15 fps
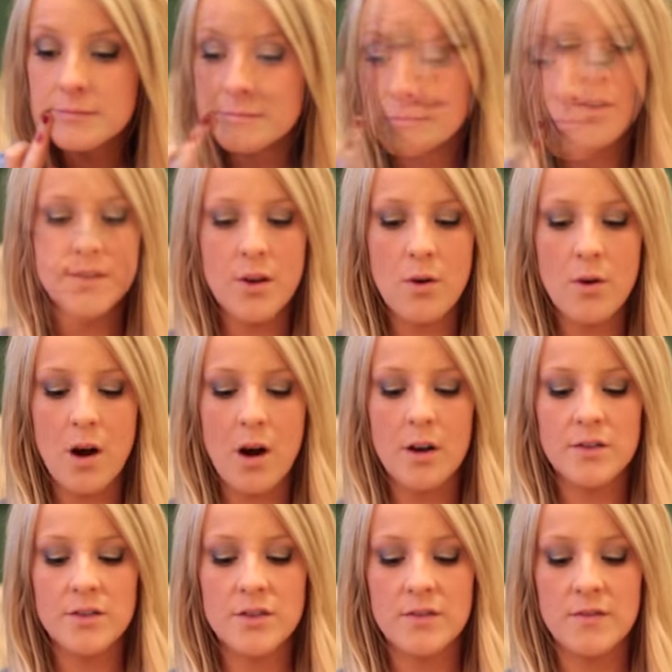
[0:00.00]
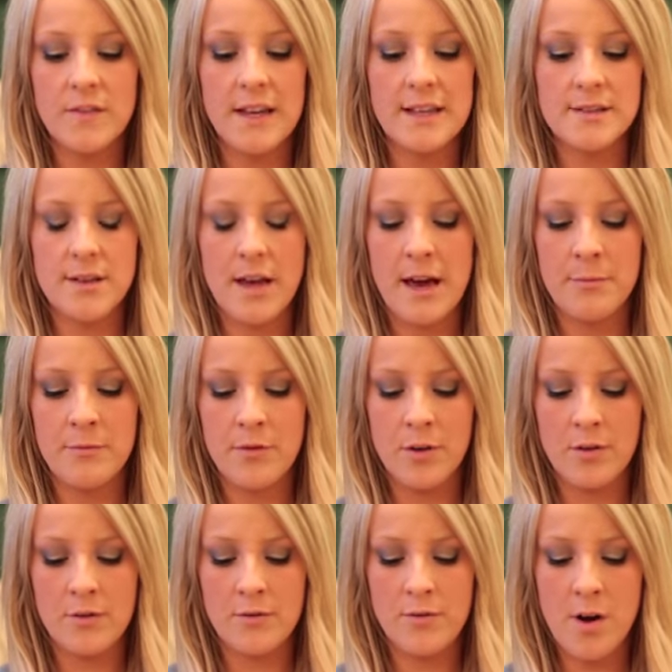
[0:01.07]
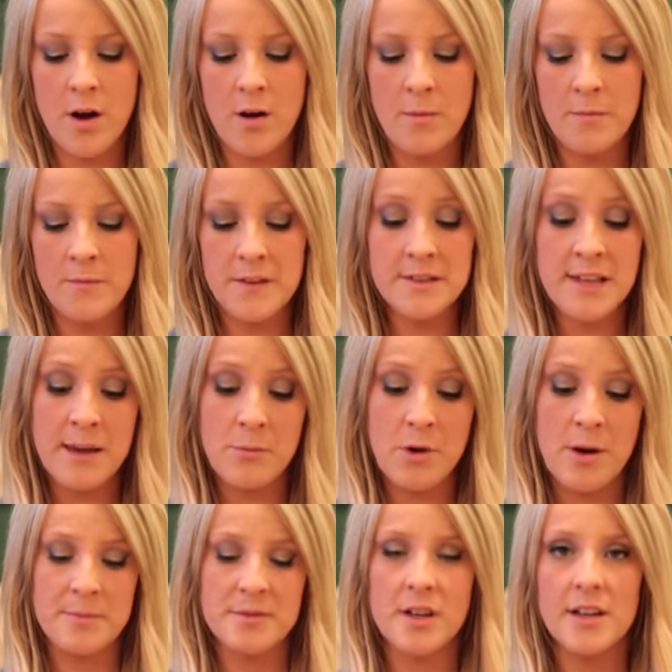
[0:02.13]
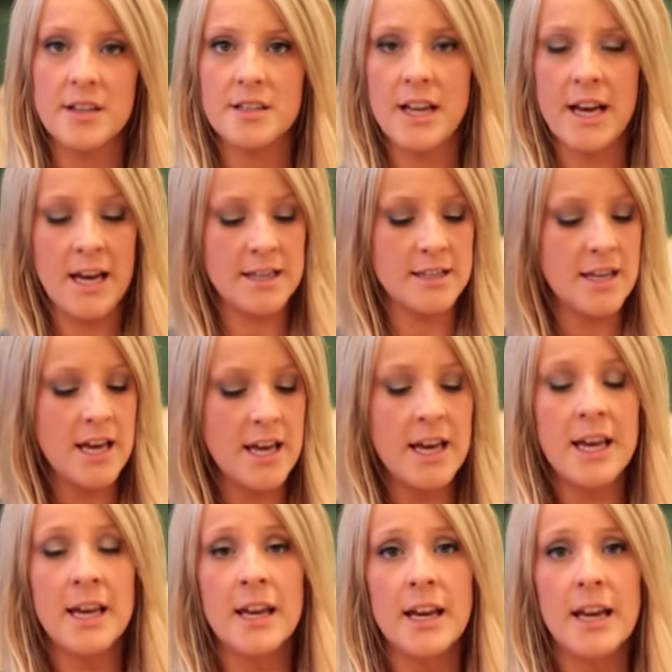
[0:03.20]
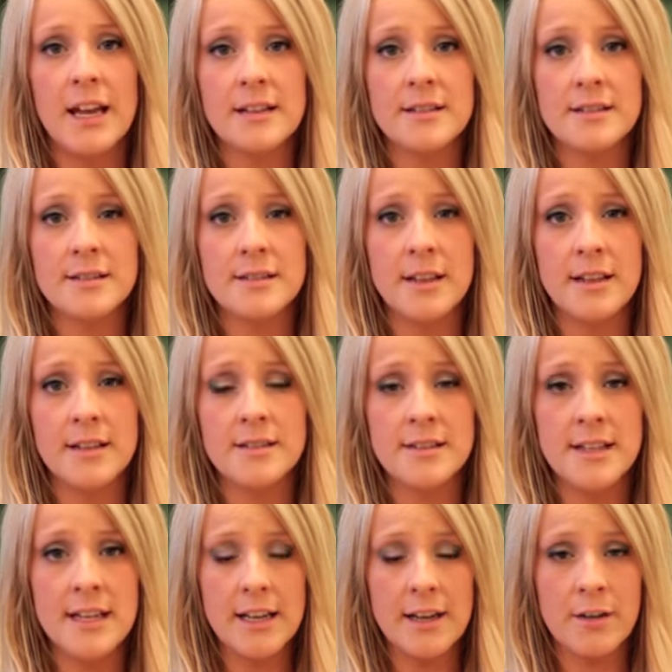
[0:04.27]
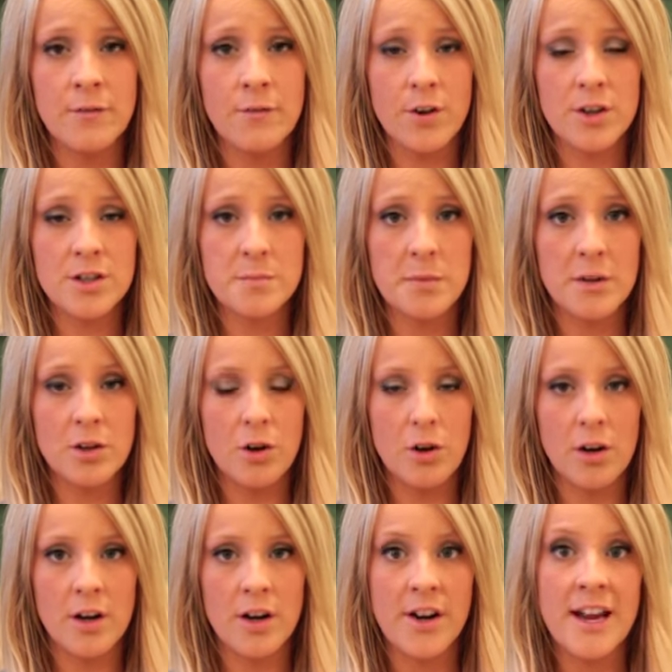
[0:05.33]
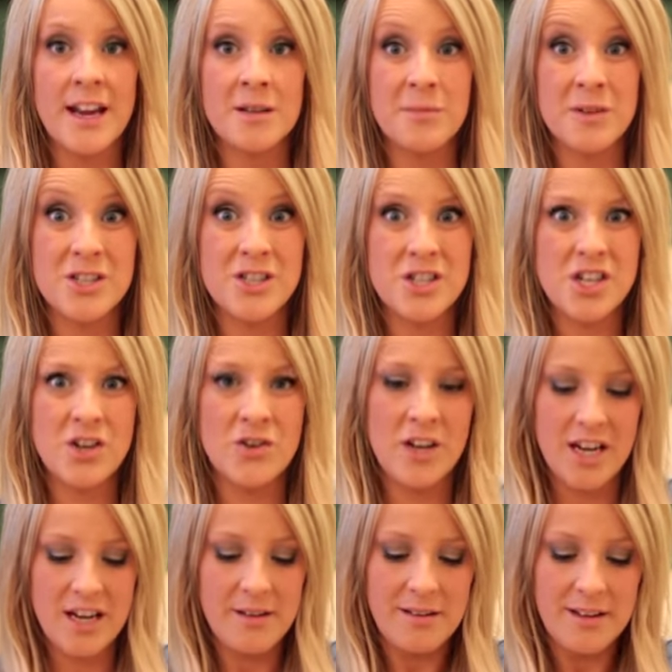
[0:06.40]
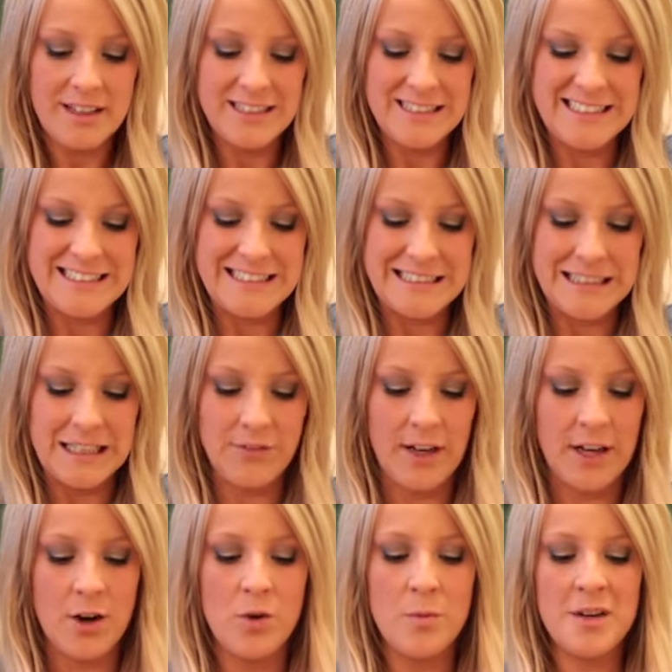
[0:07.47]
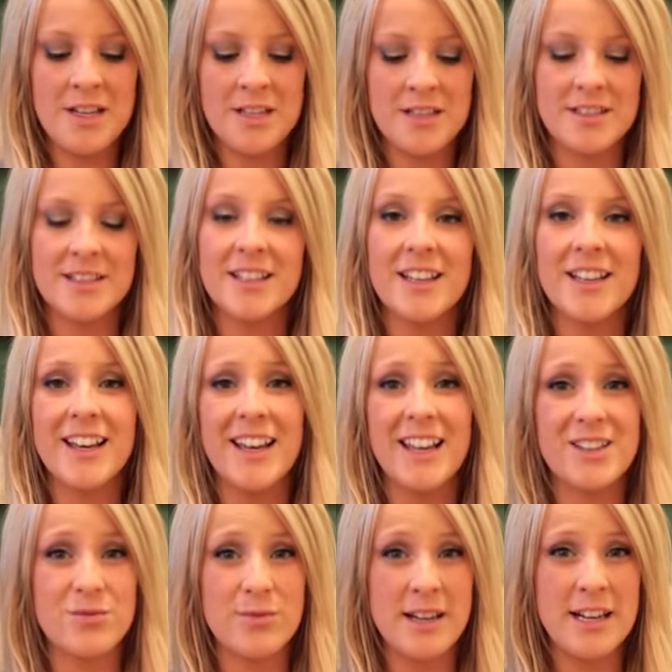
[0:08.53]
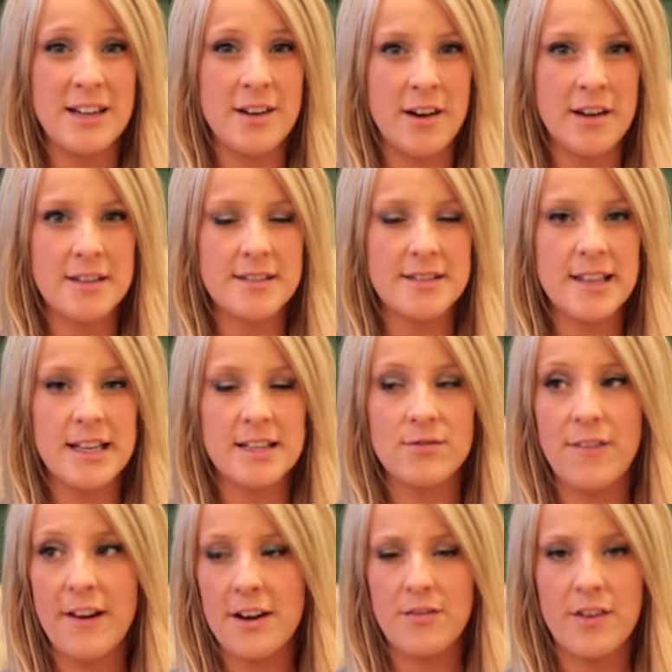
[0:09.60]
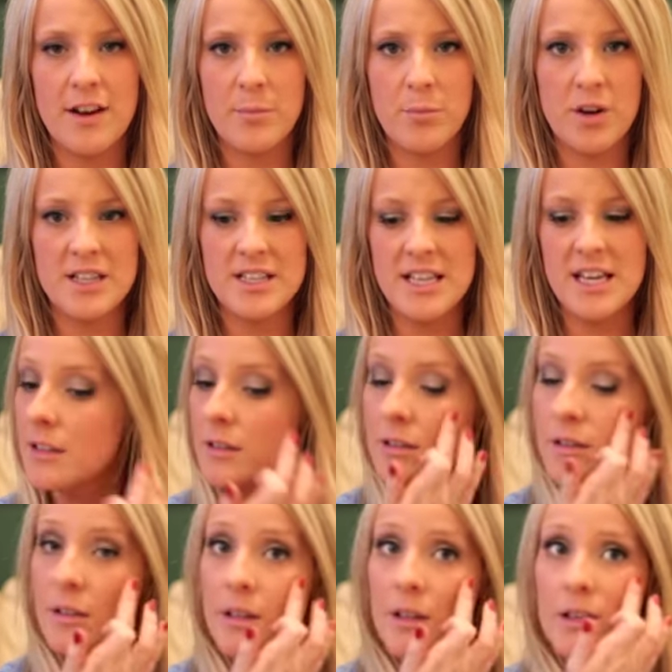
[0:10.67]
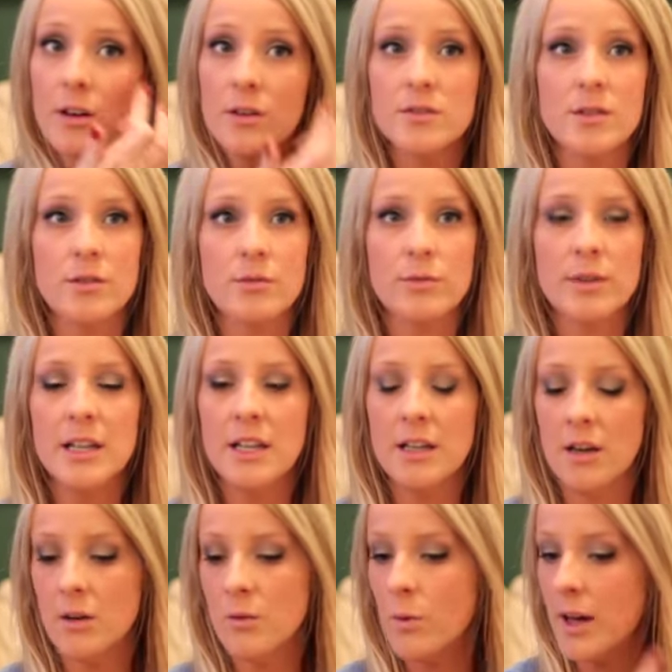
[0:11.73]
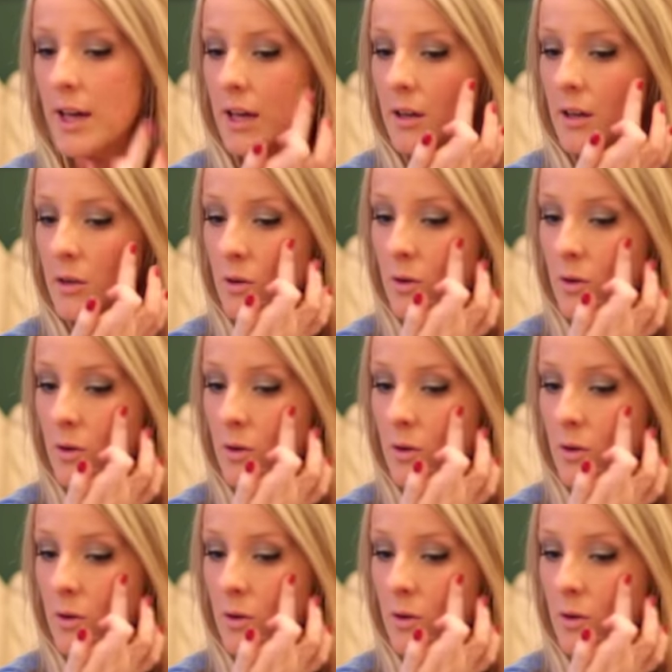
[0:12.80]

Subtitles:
Also got this from the same website, and it's the Stila convertible colour in Petunia. If I can open it, it's really nice. It's very, very pretty. Goes a really long way.